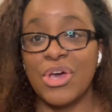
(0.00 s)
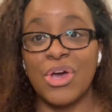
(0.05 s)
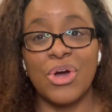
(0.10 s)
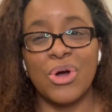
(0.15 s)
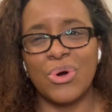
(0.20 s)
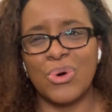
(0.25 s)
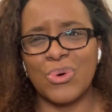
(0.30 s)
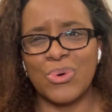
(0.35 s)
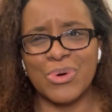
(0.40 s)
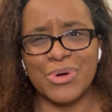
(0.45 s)

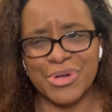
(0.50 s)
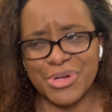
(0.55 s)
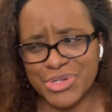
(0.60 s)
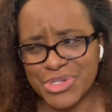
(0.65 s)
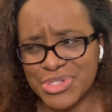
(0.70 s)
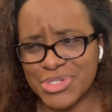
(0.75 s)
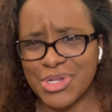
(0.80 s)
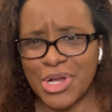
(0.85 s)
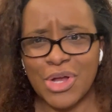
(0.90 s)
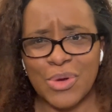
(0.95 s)
or
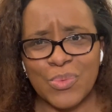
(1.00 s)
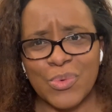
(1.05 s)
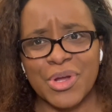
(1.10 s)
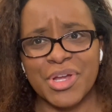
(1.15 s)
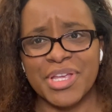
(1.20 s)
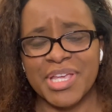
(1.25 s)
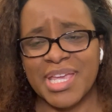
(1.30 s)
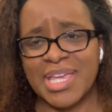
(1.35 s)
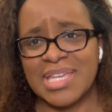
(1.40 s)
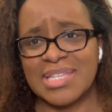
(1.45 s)
start
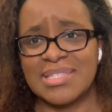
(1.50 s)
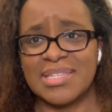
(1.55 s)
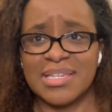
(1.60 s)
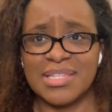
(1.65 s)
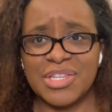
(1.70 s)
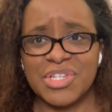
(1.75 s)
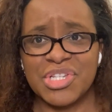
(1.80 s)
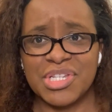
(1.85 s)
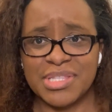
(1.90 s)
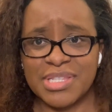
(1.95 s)
working
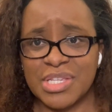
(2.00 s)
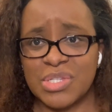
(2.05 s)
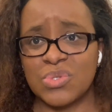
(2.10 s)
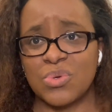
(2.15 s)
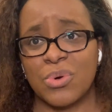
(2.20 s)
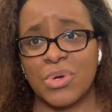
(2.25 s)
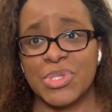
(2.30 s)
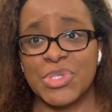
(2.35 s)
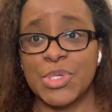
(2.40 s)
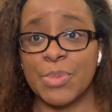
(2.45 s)
diligently
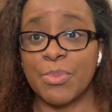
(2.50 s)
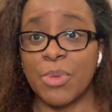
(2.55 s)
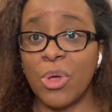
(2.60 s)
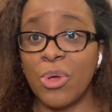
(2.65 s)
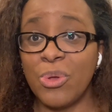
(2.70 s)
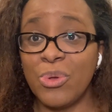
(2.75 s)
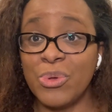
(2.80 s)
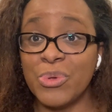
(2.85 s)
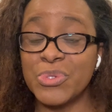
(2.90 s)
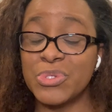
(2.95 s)
towards some
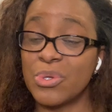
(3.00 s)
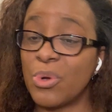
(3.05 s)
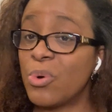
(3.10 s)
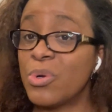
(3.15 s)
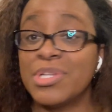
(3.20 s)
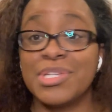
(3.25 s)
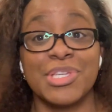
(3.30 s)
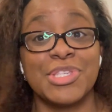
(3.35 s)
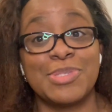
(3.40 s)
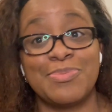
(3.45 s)
goals or
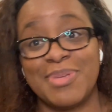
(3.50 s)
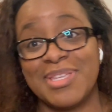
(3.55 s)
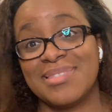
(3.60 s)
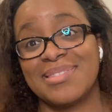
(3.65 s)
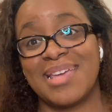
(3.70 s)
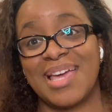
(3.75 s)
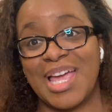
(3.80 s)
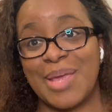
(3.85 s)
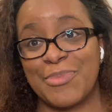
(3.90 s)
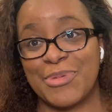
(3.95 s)
just spend
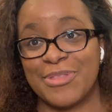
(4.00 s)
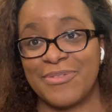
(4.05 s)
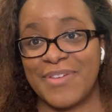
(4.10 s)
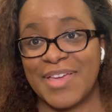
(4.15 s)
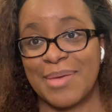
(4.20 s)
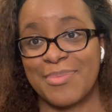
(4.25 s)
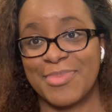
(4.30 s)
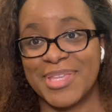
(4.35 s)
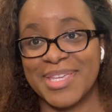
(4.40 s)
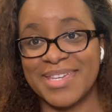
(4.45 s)
time with
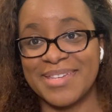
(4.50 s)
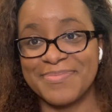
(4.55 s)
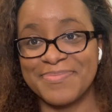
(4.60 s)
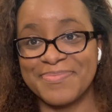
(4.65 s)
family.